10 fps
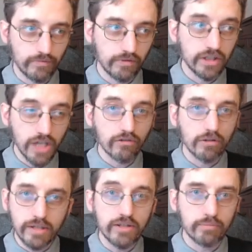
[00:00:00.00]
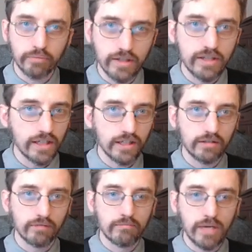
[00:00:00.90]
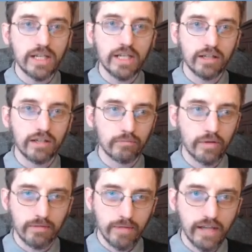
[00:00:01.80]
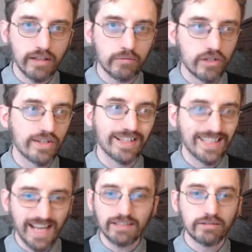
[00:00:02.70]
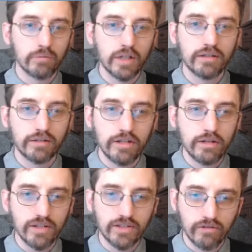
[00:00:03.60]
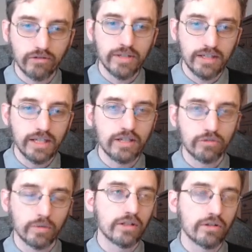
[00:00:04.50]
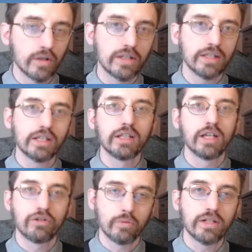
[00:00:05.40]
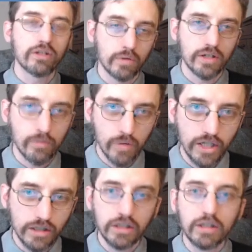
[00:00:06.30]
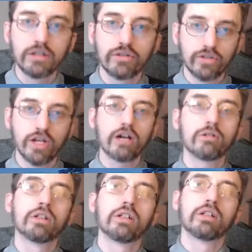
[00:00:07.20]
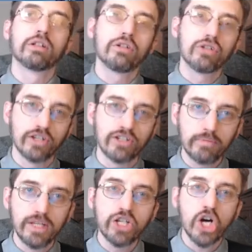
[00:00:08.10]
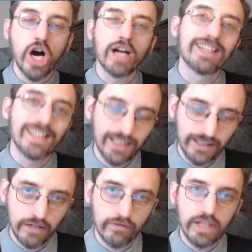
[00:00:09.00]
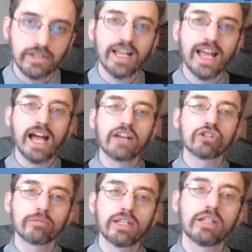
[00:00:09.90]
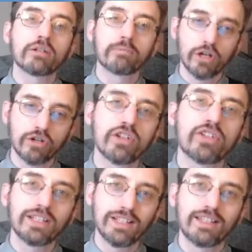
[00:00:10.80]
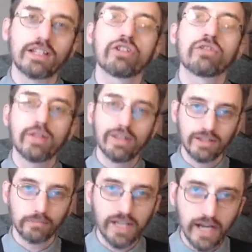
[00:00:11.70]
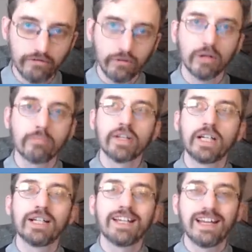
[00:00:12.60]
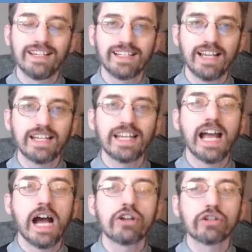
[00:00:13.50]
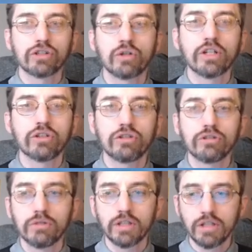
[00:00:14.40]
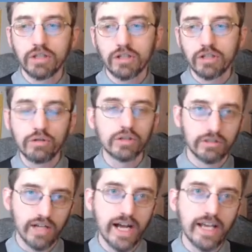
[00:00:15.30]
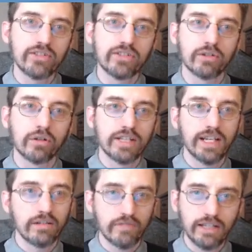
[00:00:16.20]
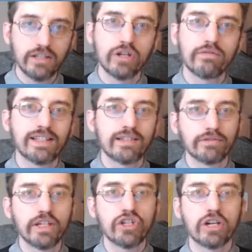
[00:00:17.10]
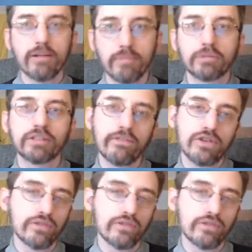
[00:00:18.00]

governments printing money with abandon, which is exactly what the US government did in 2020 and 2021. So, just be cognizant of this as you're making your purchasing decisions within the platform and deciding how you're going to utilize or take advantage of this inflationary bubble if you have the